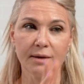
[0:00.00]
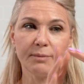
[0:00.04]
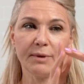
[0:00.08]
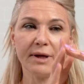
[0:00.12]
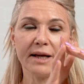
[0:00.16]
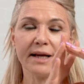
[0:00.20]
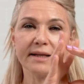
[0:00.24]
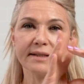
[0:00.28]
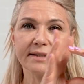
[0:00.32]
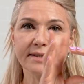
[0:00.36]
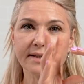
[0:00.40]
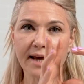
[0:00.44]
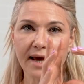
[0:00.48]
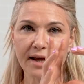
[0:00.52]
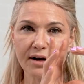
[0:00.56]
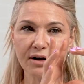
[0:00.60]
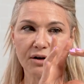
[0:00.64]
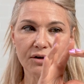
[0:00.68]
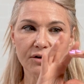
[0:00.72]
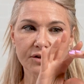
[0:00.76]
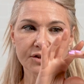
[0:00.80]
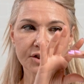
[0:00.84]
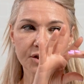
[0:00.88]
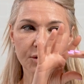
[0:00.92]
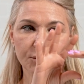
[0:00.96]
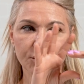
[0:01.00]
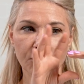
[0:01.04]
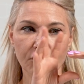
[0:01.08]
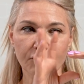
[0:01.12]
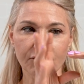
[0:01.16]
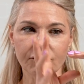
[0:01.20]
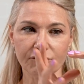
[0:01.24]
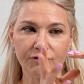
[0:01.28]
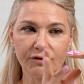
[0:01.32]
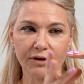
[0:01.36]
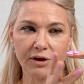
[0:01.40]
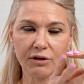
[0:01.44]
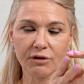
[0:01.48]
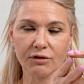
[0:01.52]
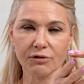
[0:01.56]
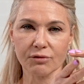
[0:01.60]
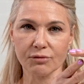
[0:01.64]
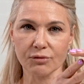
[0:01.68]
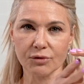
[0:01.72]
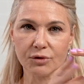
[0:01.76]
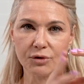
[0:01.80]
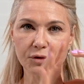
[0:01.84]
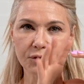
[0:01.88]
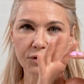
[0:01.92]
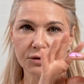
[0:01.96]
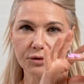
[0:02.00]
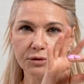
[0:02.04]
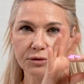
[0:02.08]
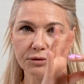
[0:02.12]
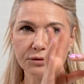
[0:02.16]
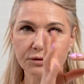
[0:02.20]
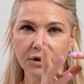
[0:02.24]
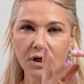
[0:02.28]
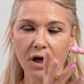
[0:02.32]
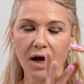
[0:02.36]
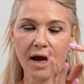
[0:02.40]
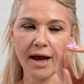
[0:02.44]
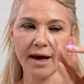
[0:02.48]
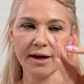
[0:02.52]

because that also will fit through